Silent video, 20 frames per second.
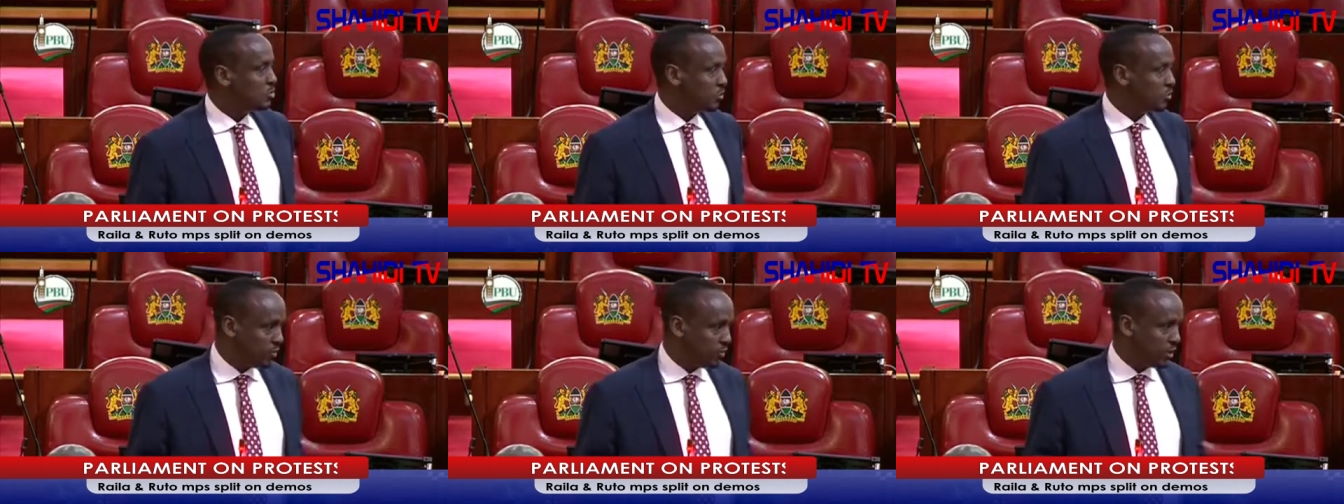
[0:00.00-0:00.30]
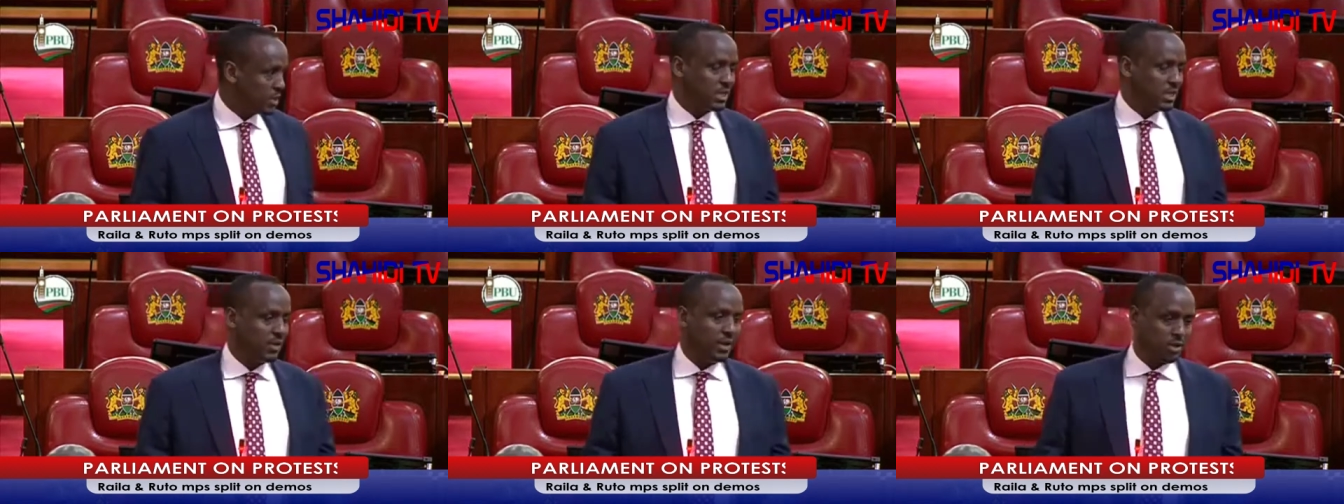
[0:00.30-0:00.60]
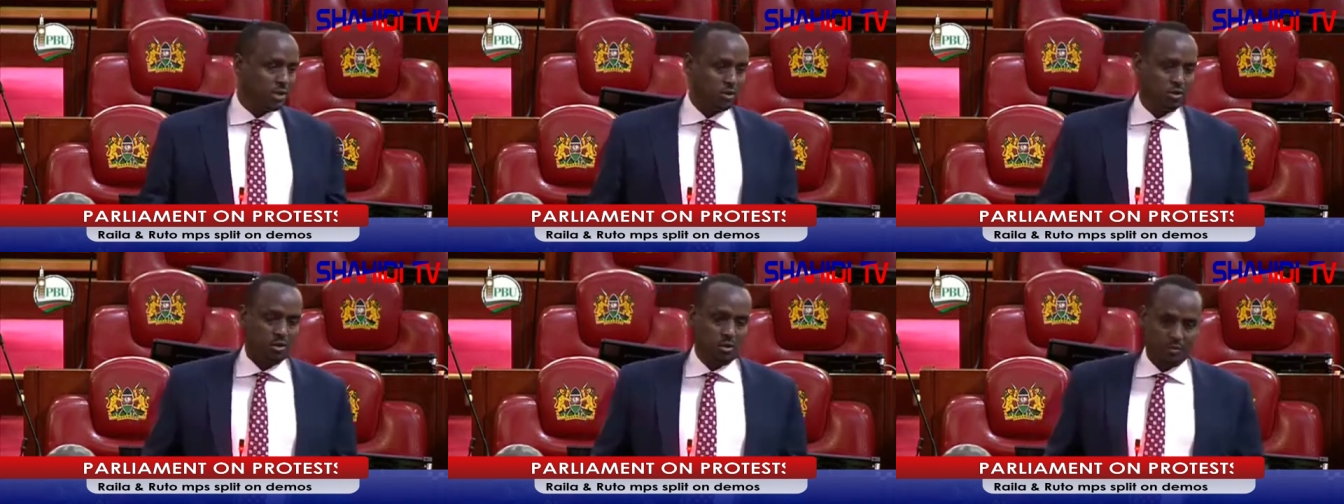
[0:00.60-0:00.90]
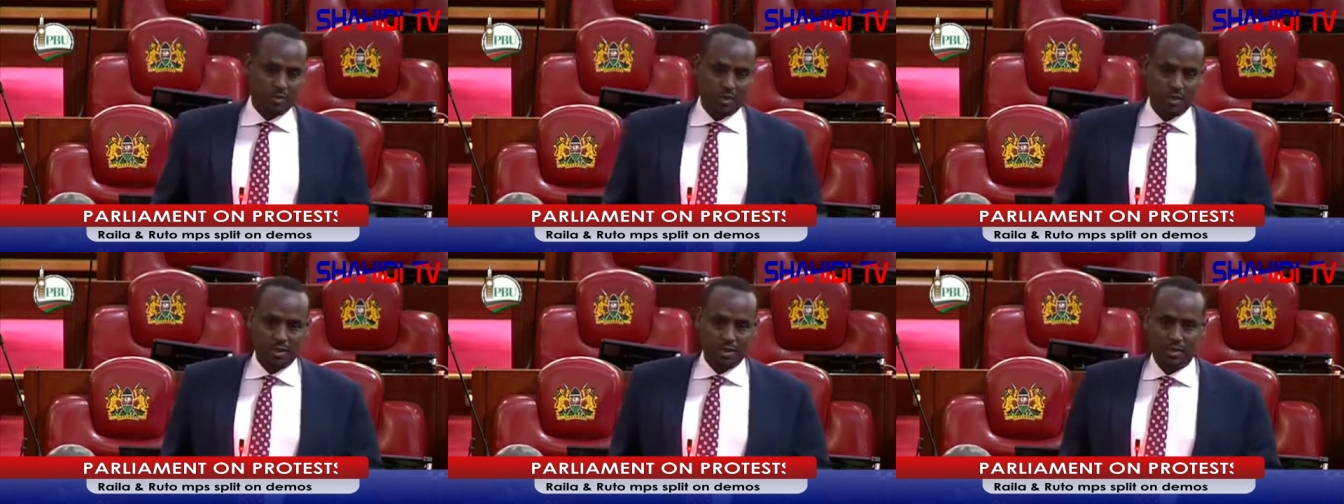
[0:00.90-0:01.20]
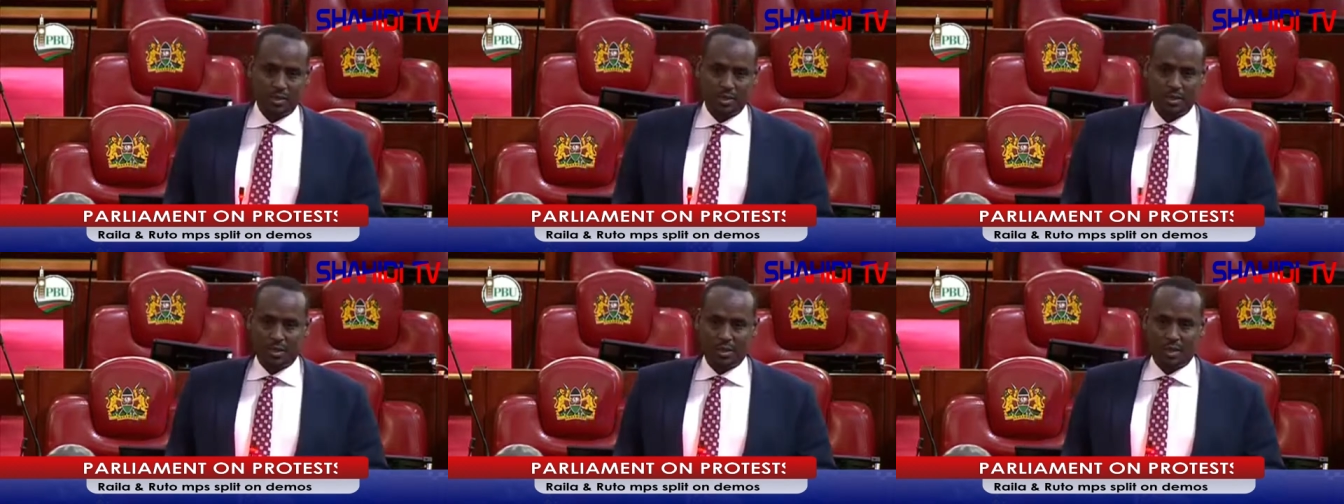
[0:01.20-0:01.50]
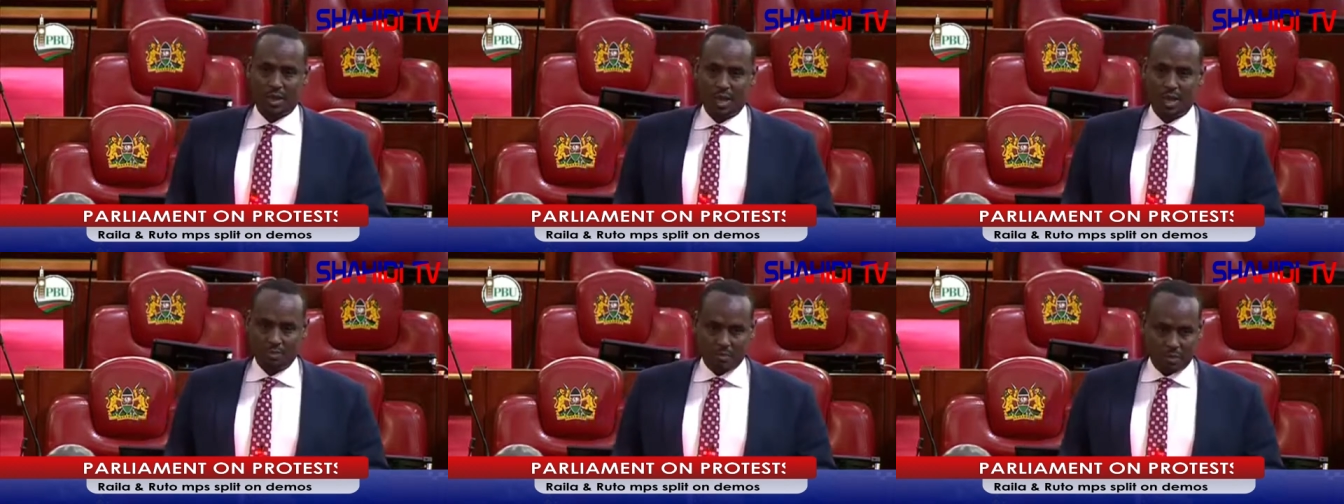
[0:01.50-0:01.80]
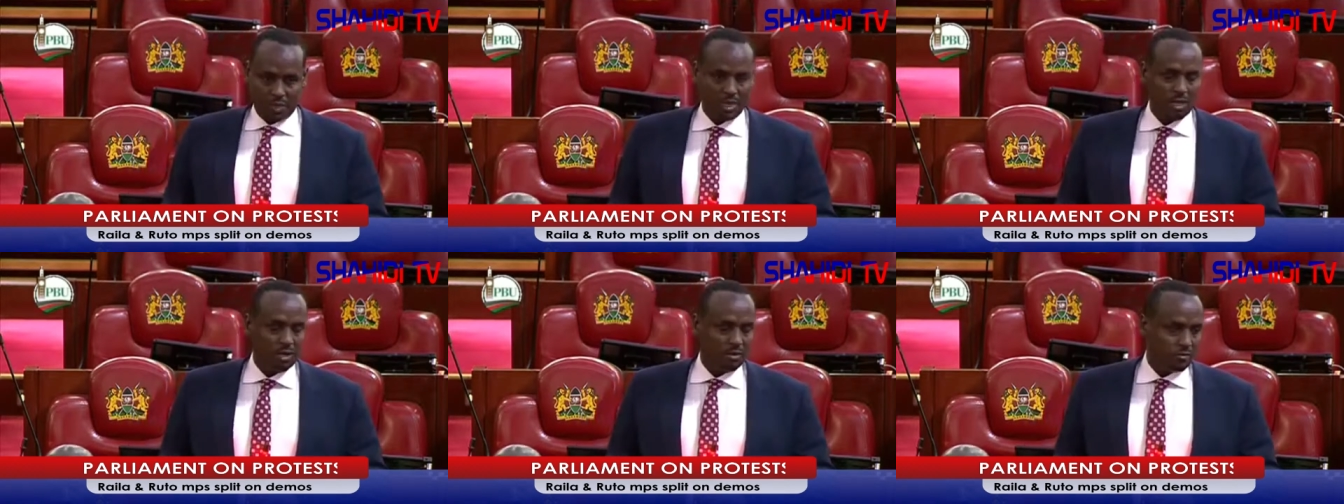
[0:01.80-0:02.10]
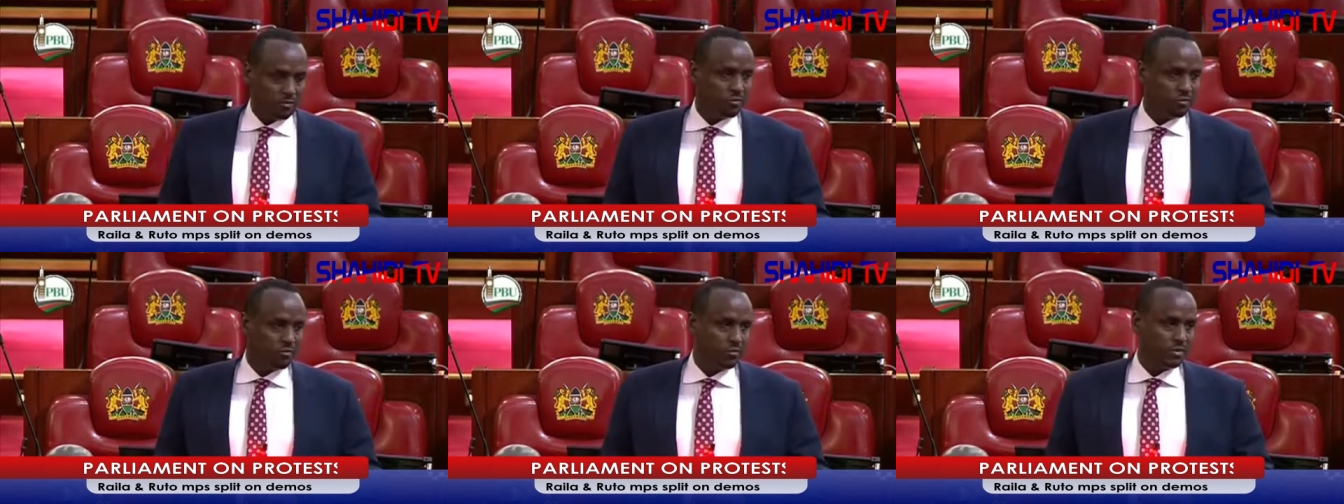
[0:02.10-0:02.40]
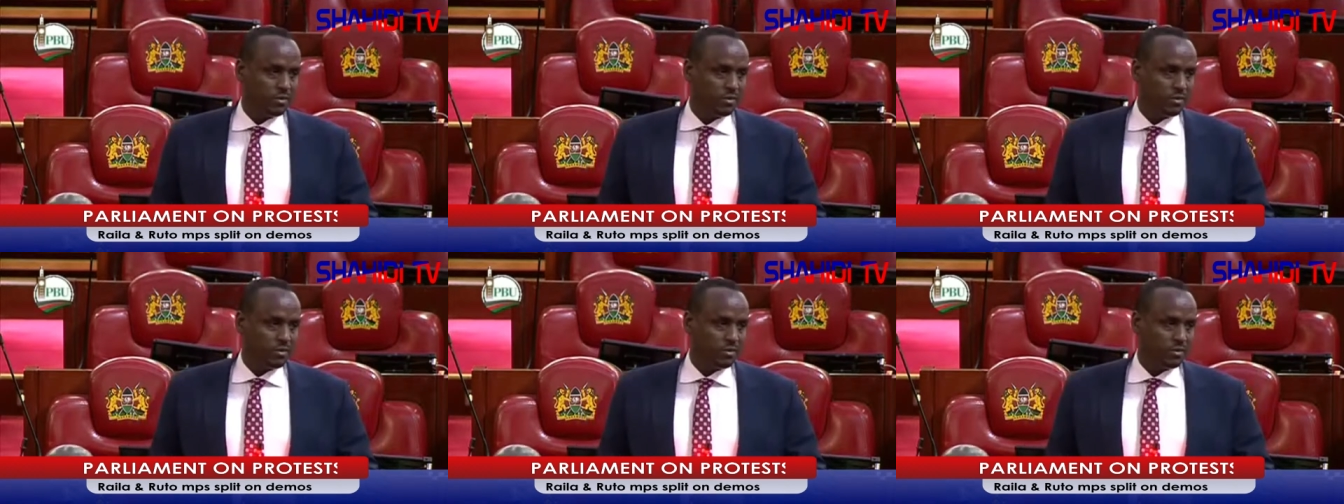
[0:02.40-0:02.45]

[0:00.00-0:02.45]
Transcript: to fix our economy, I believe